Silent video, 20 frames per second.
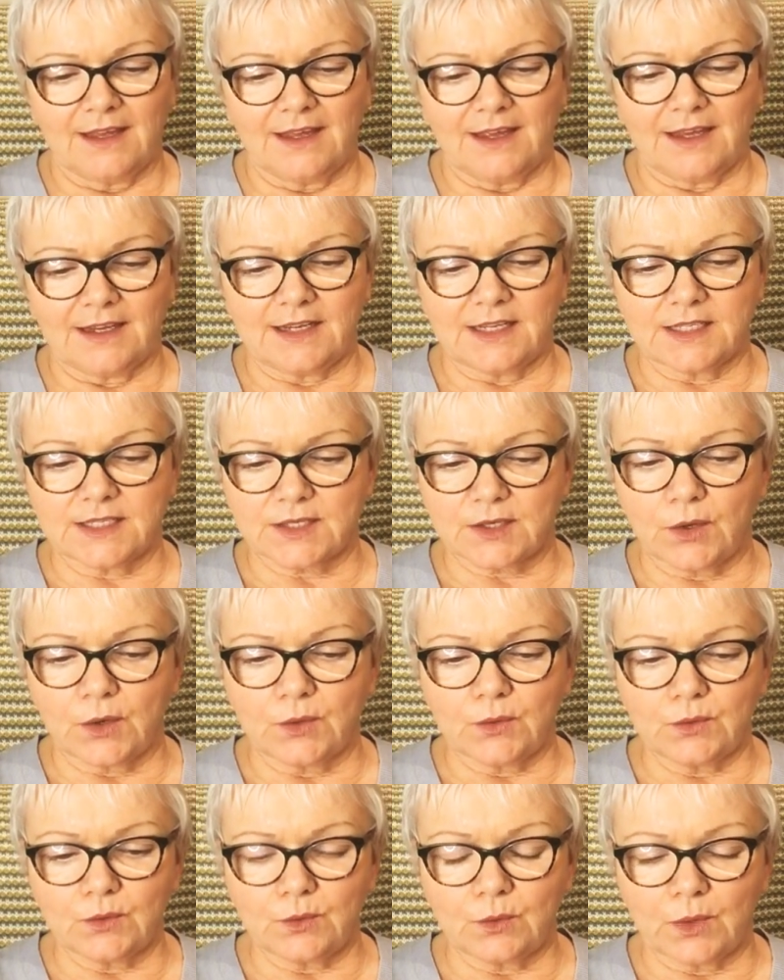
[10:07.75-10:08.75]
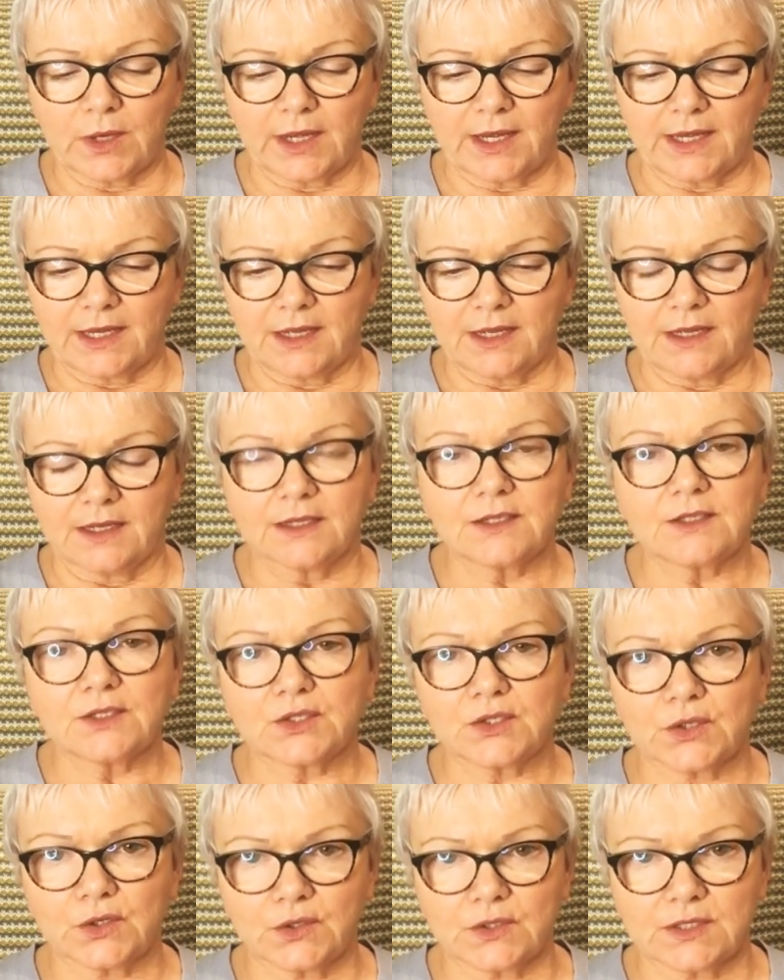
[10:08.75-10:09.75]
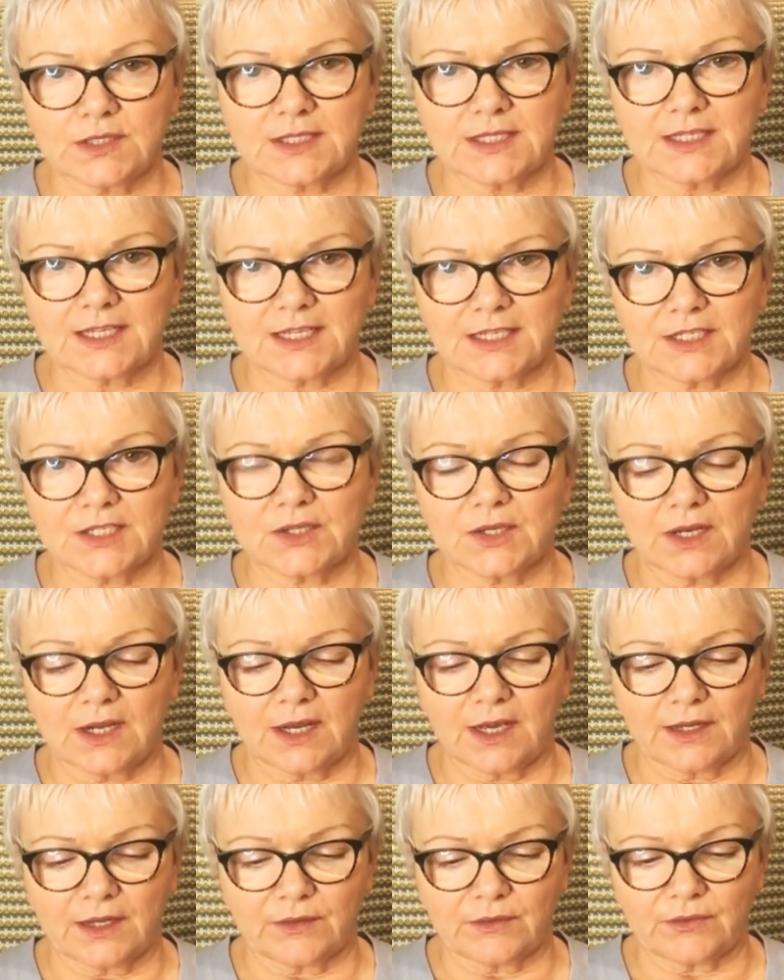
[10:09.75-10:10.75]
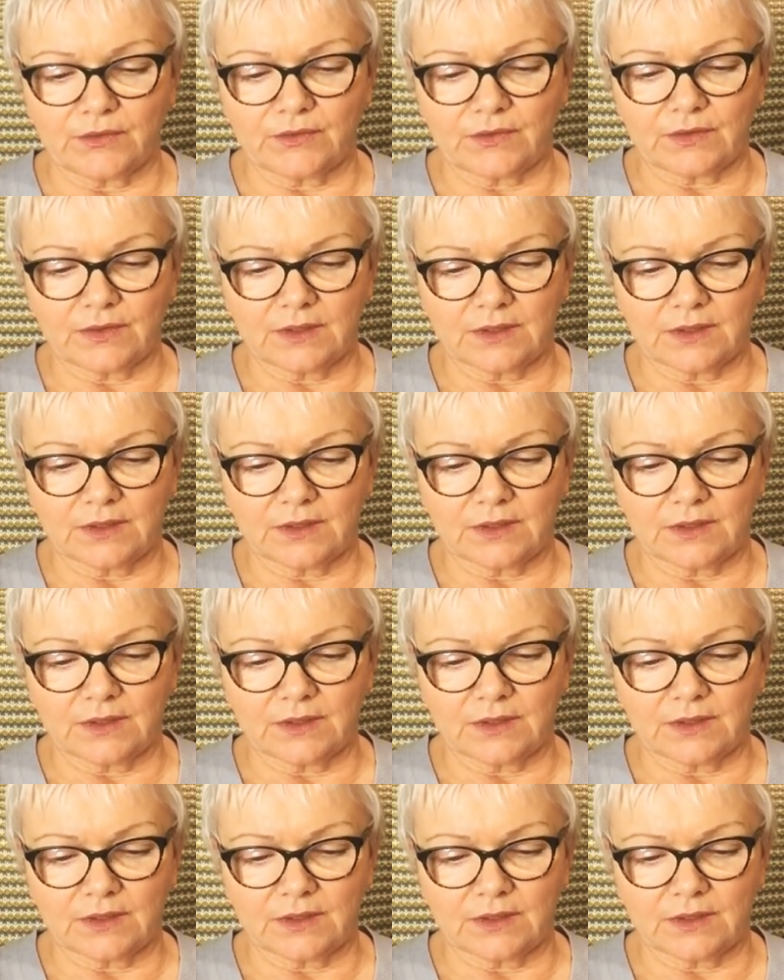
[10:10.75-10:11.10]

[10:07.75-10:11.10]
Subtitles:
in its own way, turns into life.